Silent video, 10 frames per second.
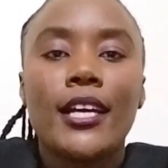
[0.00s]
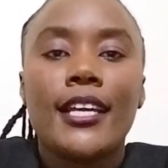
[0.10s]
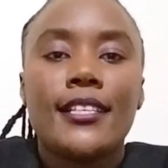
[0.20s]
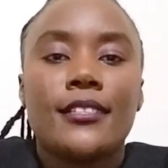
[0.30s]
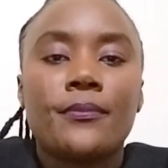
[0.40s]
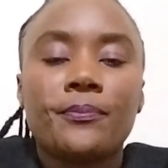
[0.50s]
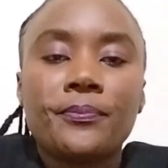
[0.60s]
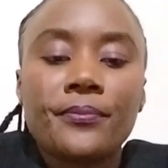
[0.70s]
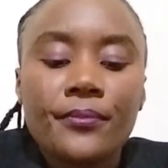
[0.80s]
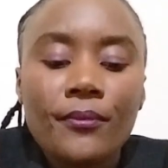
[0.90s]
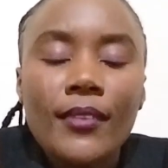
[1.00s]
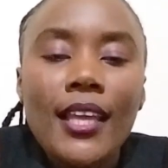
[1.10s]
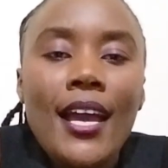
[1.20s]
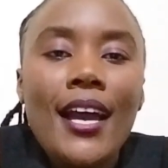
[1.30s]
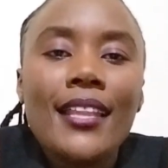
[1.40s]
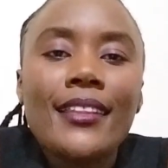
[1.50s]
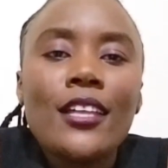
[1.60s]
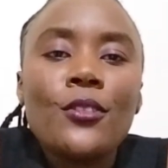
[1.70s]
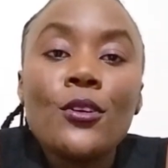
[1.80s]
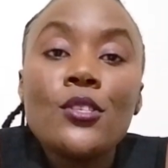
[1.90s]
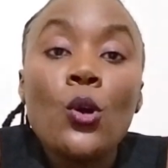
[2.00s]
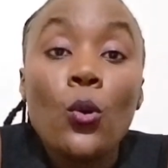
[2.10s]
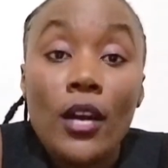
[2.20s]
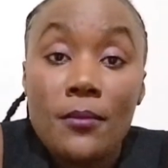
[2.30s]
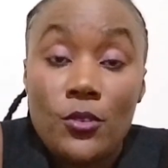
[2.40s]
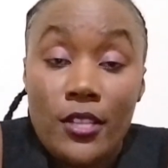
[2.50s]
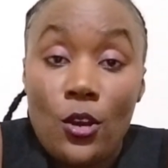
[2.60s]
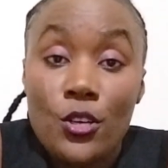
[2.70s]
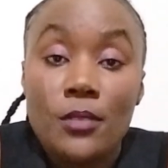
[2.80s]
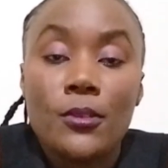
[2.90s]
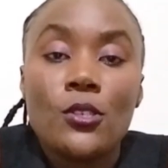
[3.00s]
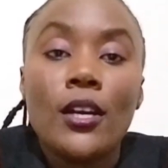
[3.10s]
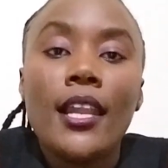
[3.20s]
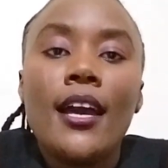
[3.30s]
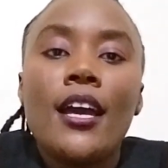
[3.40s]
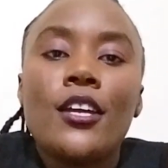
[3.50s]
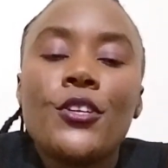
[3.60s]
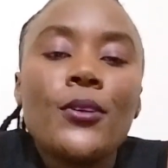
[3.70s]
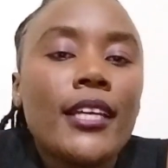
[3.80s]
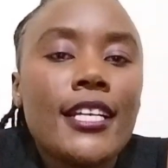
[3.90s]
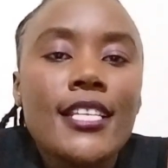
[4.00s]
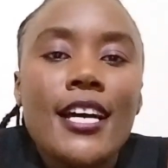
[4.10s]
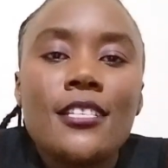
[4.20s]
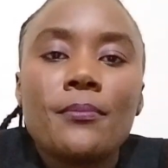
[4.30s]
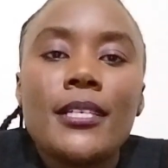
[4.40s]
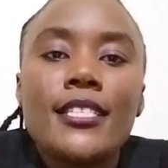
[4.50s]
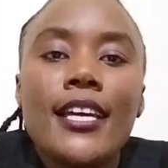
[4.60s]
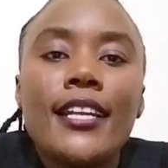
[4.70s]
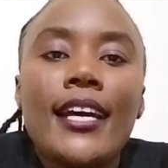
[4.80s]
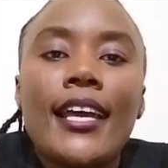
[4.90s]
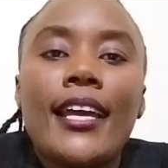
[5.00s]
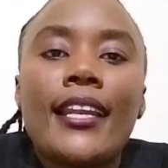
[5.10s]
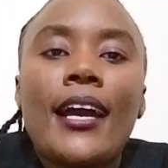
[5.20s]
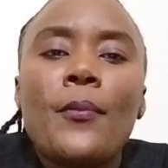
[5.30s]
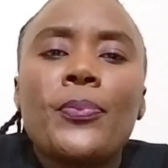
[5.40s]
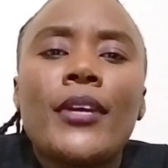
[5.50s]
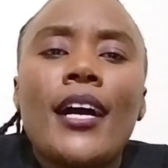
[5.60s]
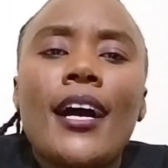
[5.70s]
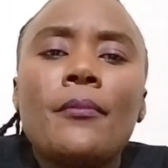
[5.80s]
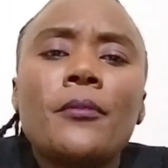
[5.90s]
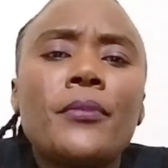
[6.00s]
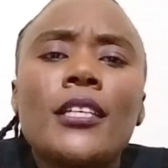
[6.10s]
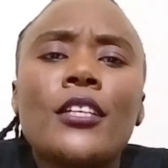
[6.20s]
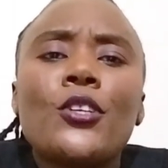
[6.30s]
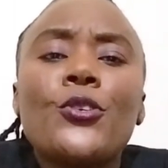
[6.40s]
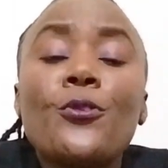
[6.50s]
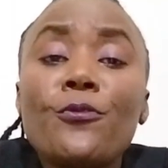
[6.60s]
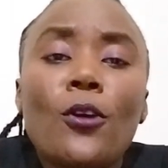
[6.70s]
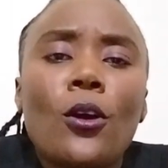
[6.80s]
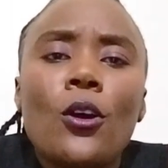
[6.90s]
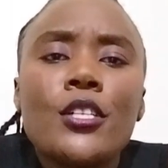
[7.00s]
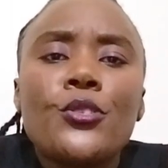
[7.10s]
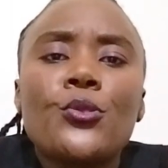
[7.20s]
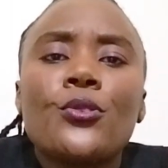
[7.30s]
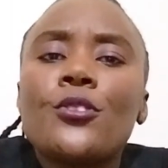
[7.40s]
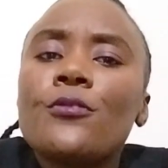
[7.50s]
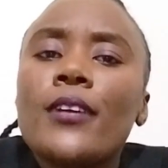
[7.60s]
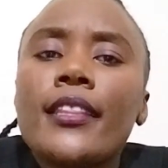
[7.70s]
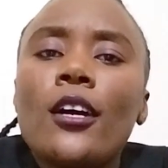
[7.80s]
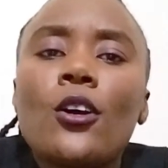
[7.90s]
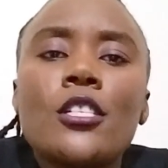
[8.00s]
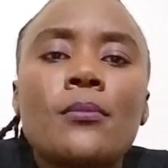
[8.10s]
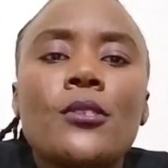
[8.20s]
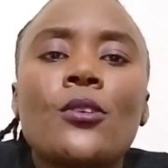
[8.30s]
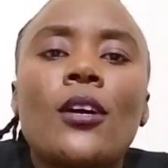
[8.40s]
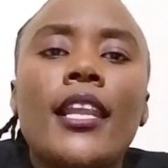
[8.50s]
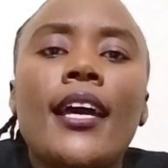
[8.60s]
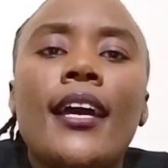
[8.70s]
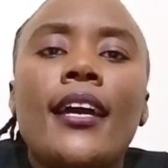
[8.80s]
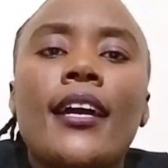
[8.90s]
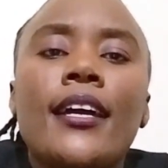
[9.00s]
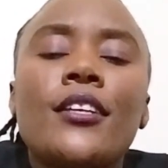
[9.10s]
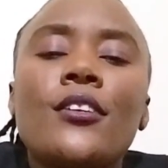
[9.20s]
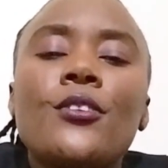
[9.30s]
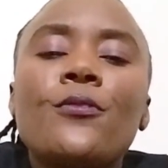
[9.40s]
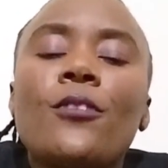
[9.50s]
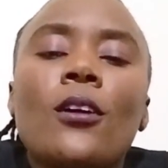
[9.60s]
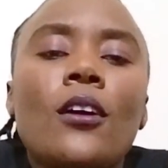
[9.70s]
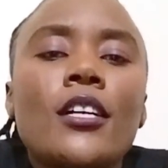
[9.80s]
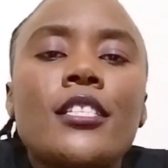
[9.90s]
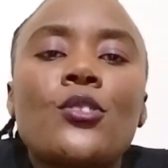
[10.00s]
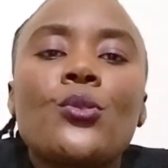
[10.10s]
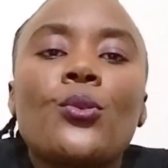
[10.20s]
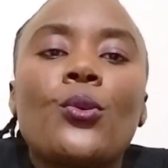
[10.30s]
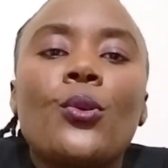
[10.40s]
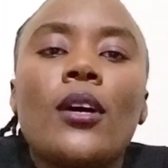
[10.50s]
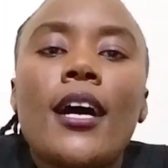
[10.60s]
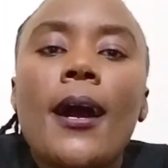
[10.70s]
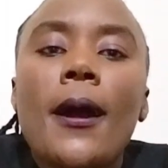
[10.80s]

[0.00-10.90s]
guys, there are those who come to the hospital, you get admitted, and maybe you forgot to notify the hospital, you forgot to